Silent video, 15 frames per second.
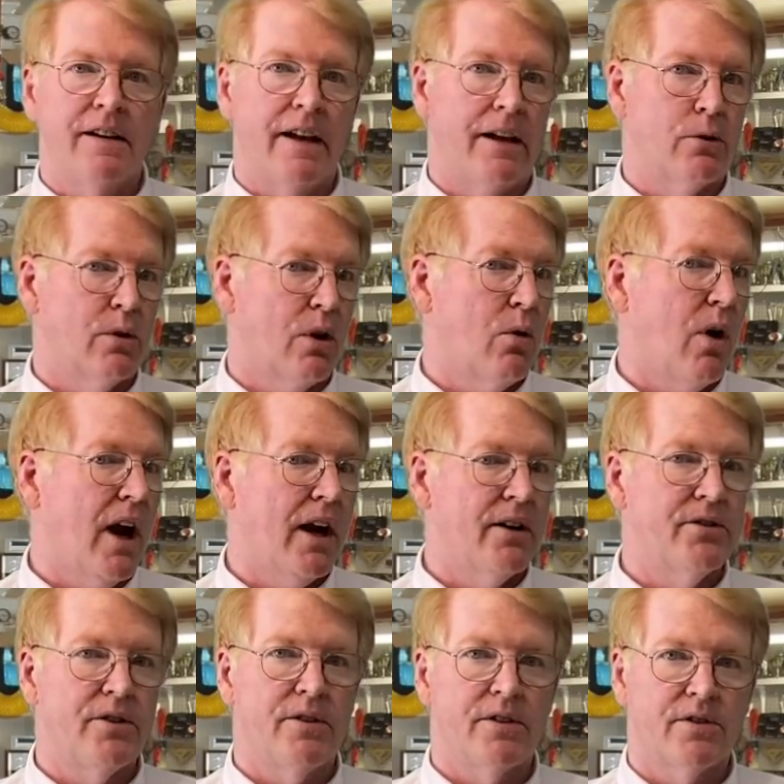Now it
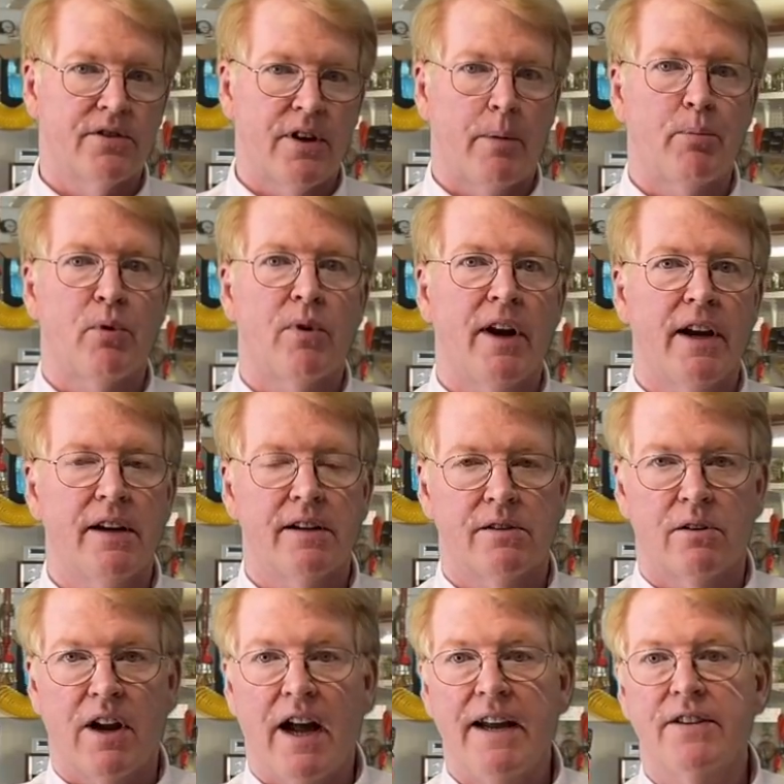requires you to separate
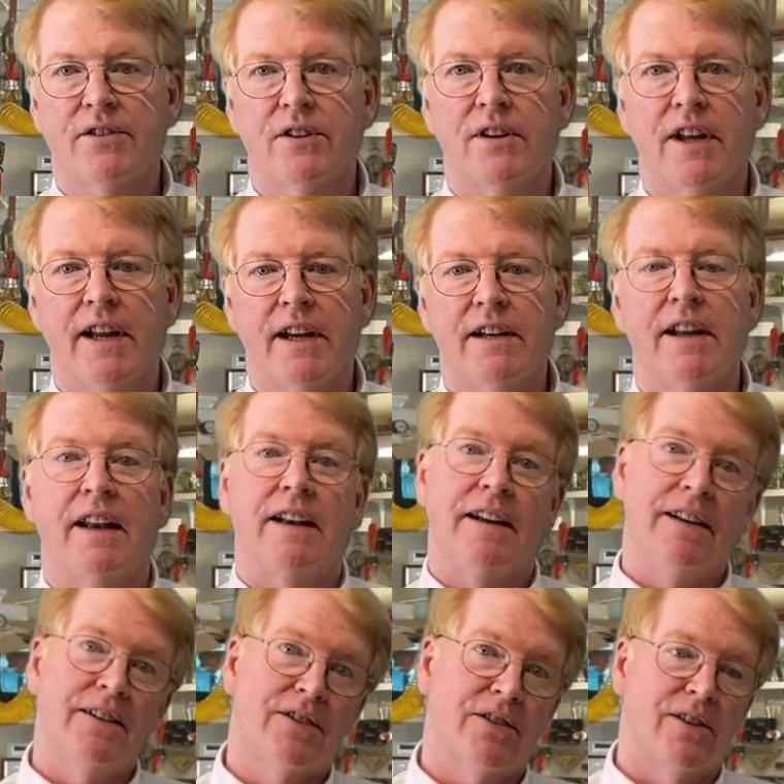or isolate and
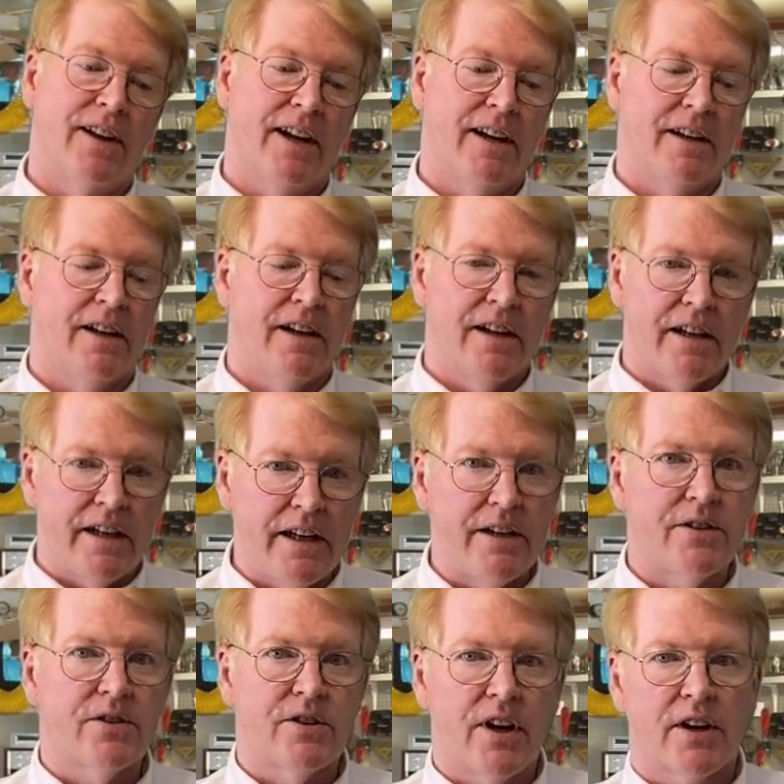insulate
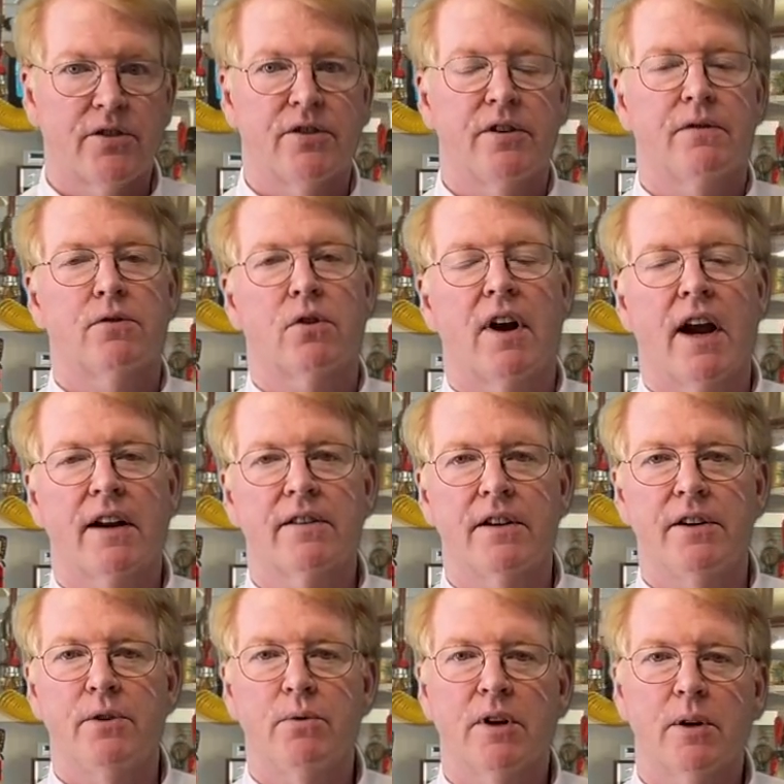each section of track
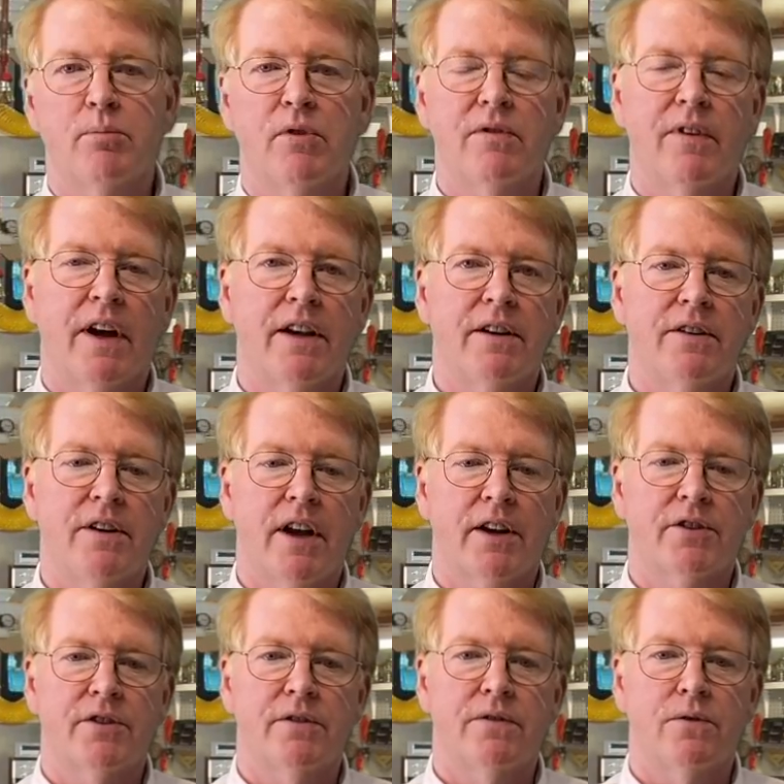that you want to provide
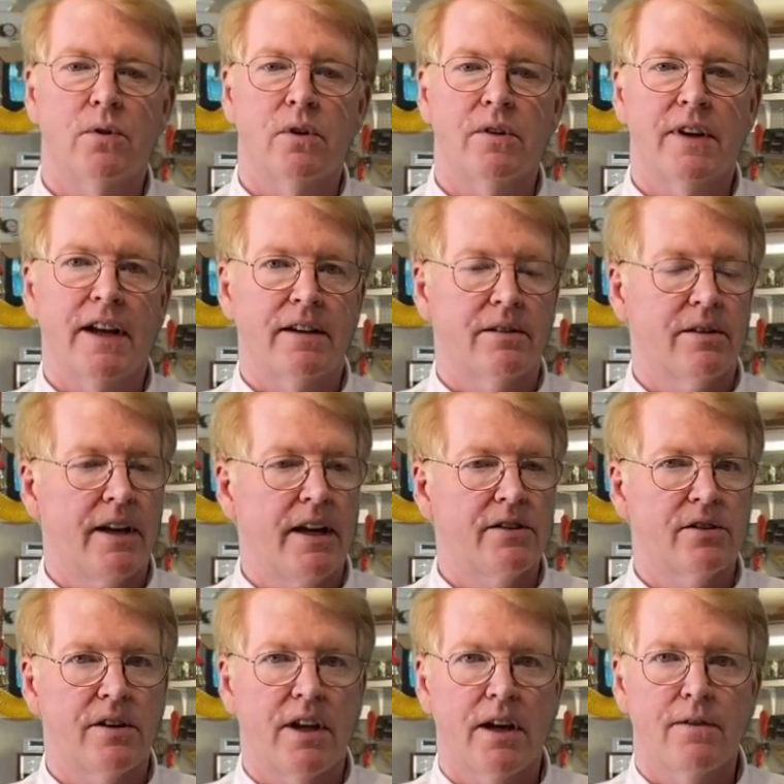detection for. That
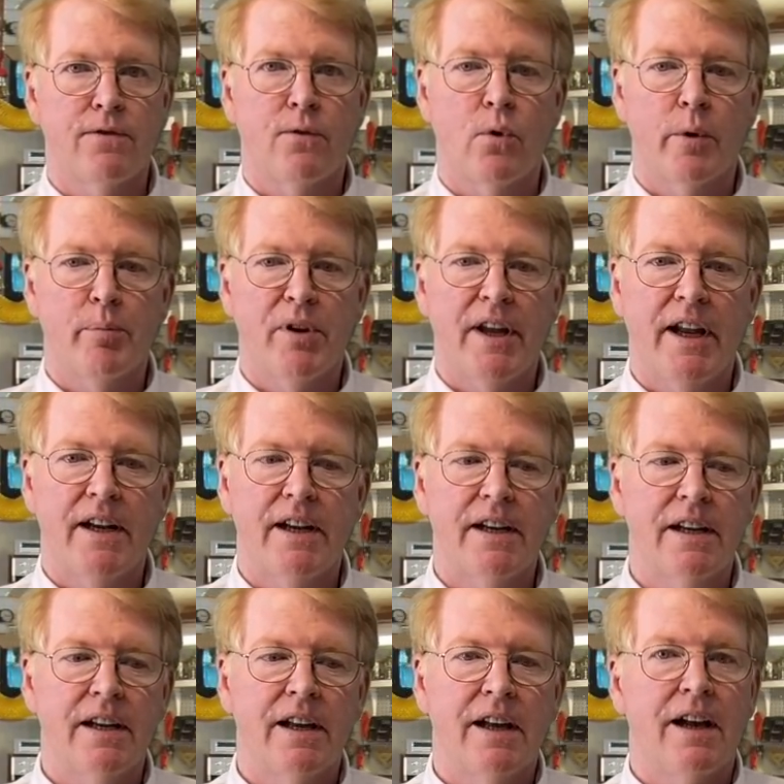takes a lot of foreplanning.